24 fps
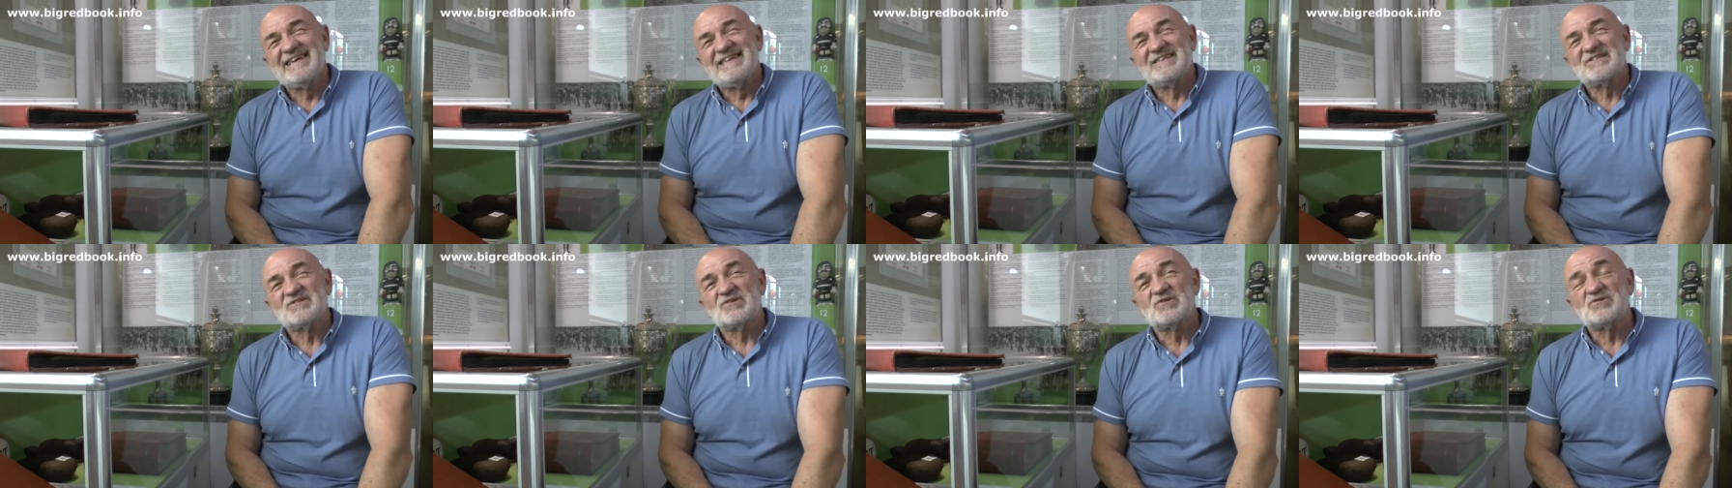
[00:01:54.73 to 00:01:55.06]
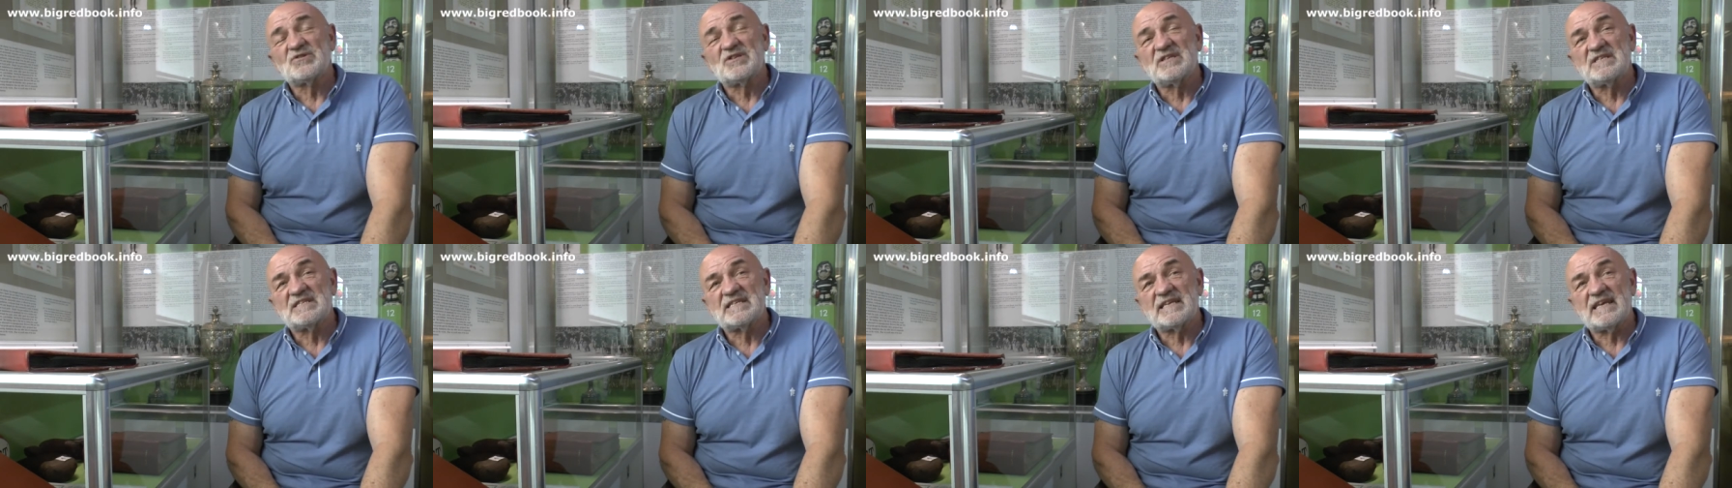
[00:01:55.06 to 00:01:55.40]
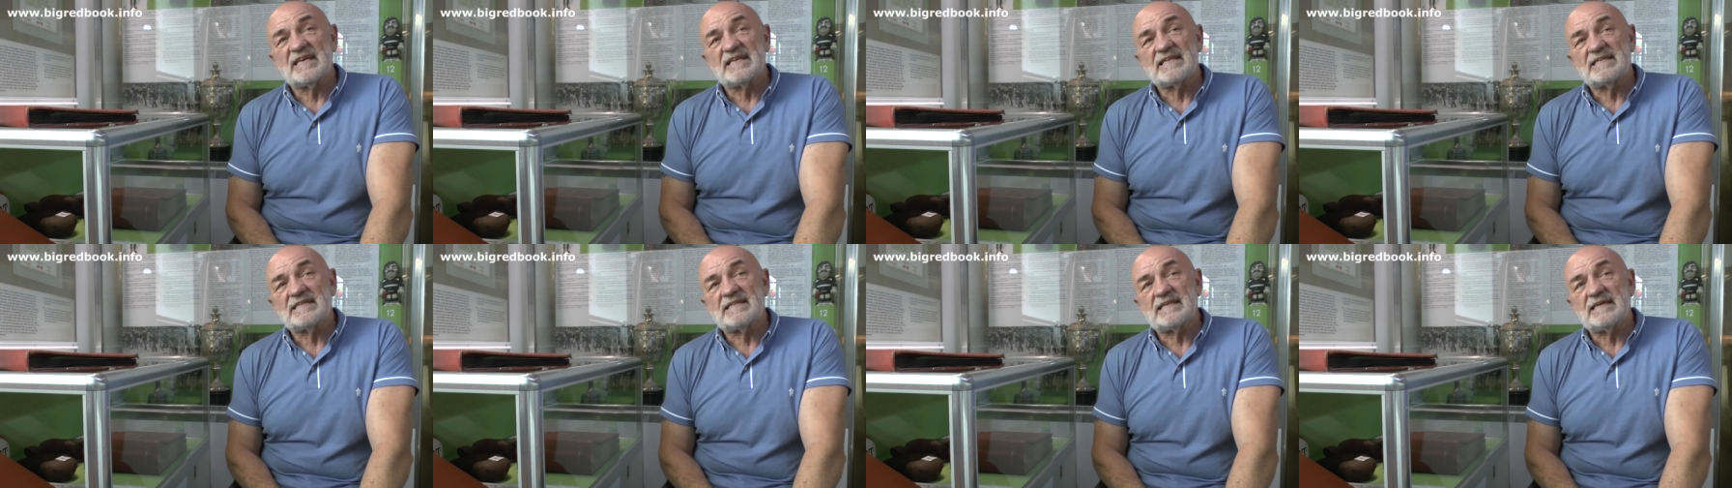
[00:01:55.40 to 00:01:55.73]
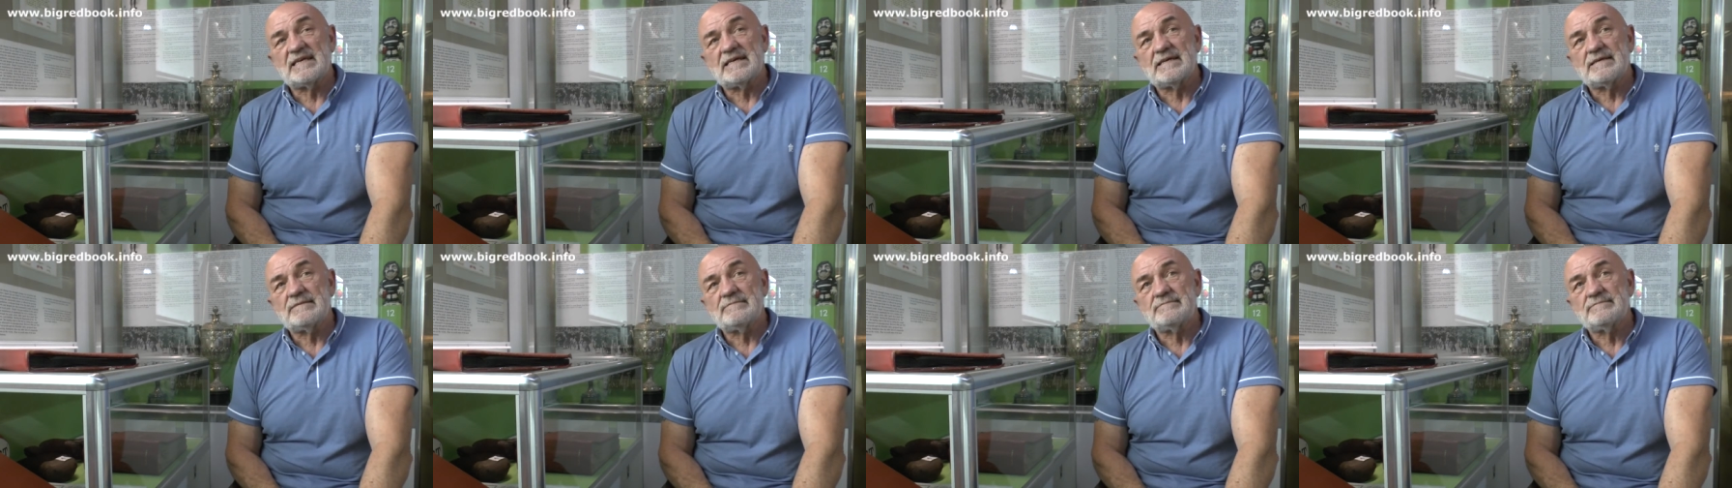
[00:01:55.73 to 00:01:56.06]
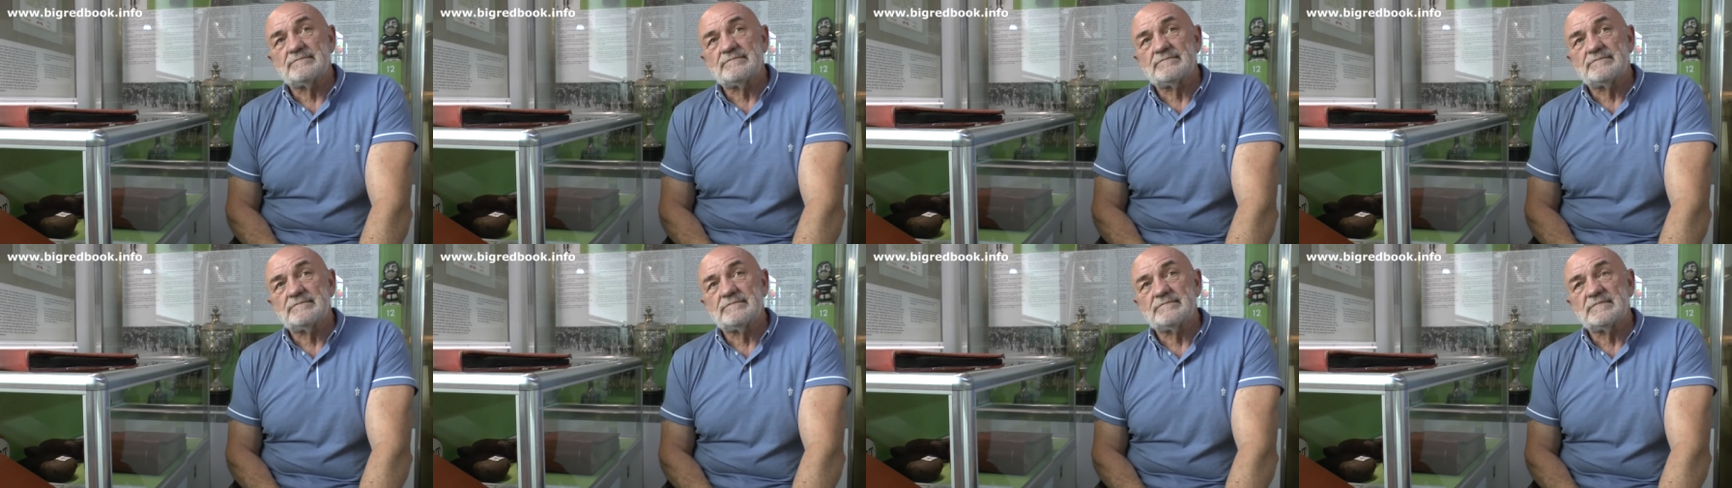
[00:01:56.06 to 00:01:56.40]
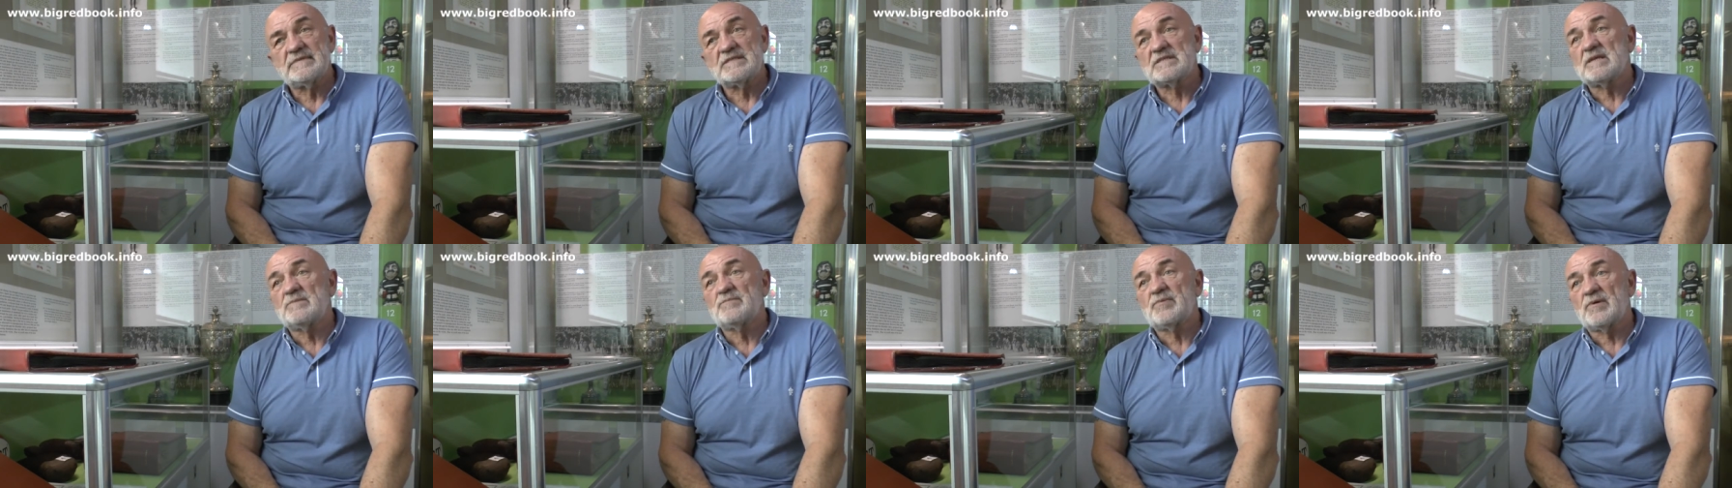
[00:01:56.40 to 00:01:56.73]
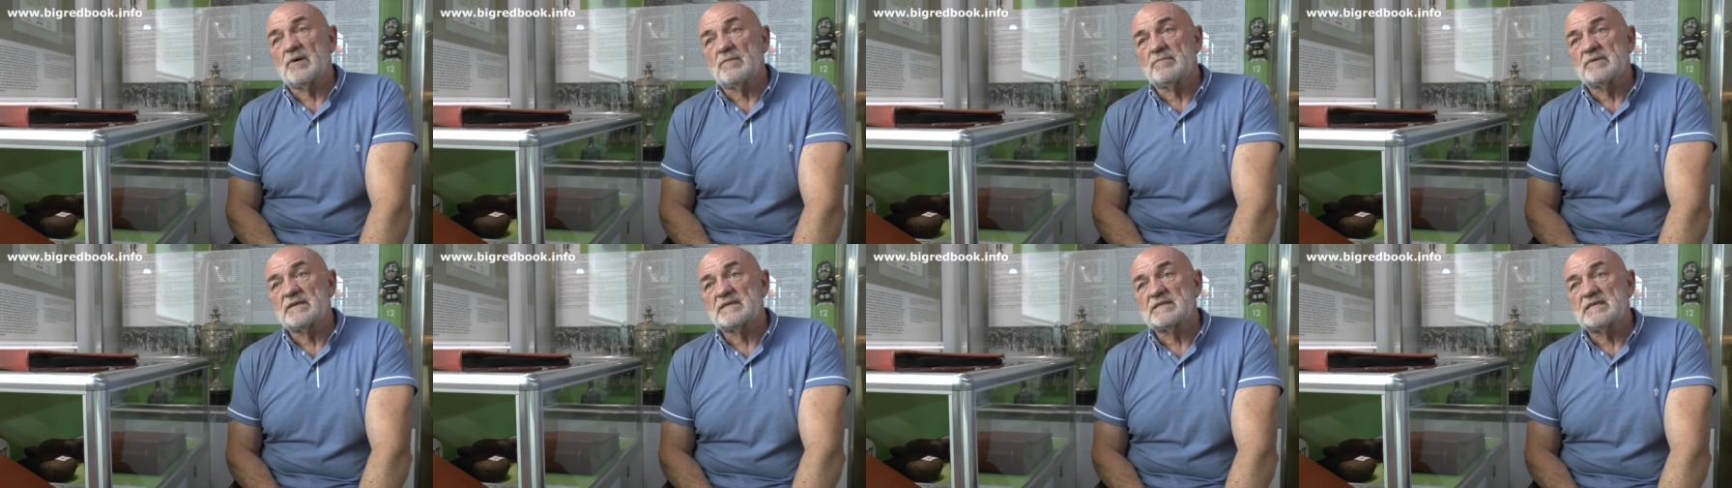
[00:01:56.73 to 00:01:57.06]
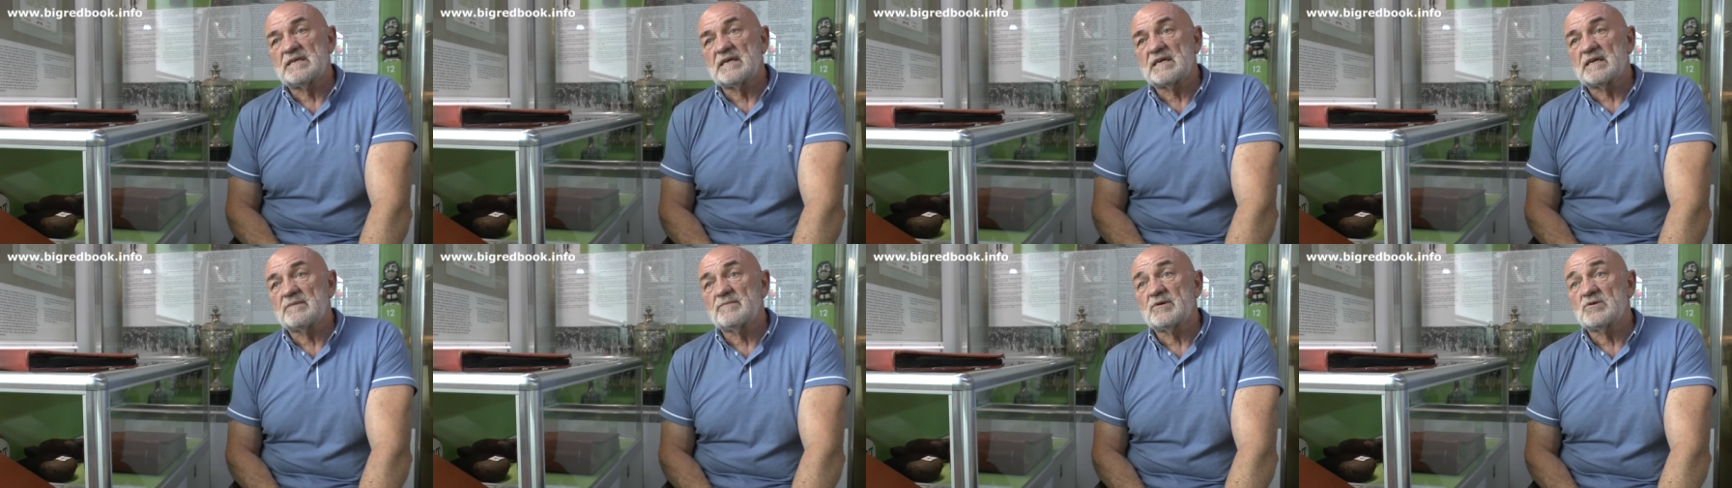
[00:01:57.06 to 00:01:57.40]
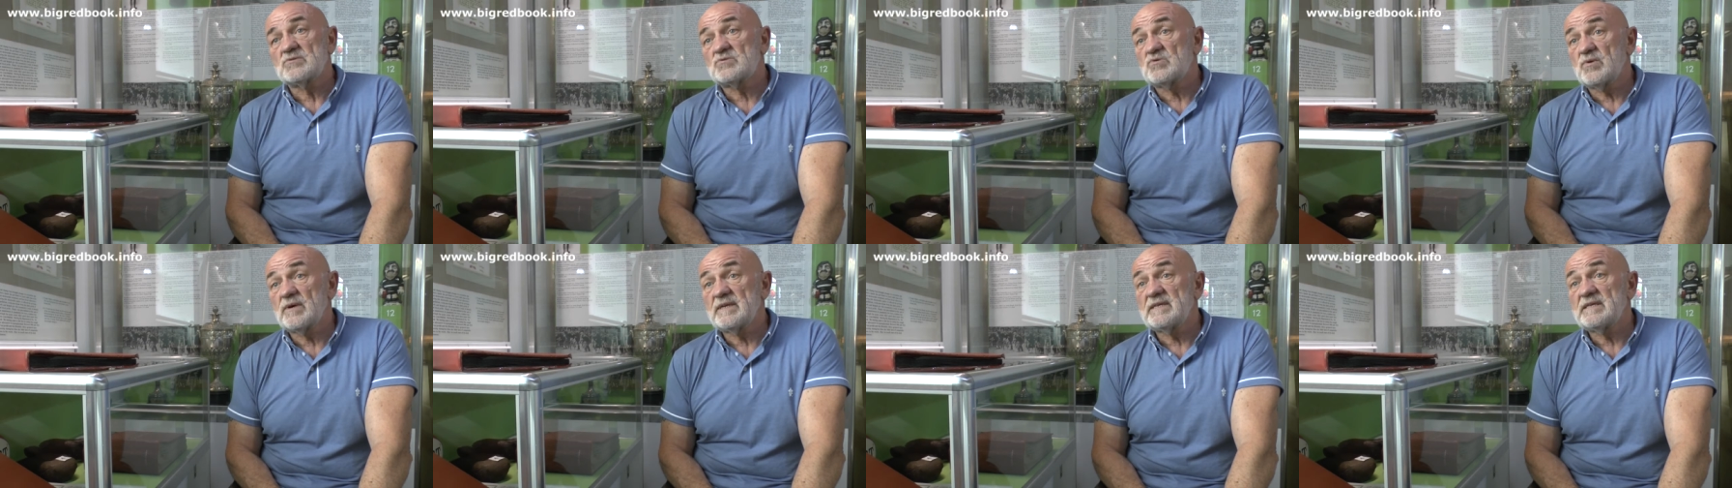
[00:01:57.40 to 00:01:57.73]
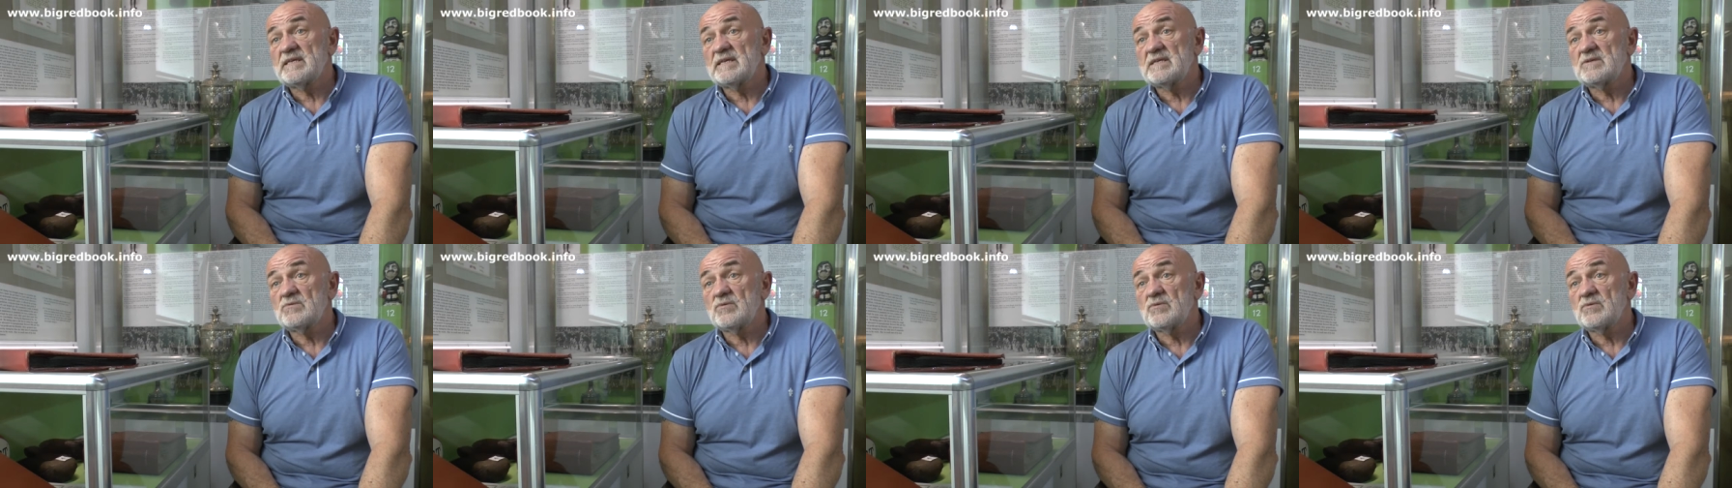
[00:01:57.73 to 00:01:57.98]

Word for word: So she said, um, this will probably take about 20,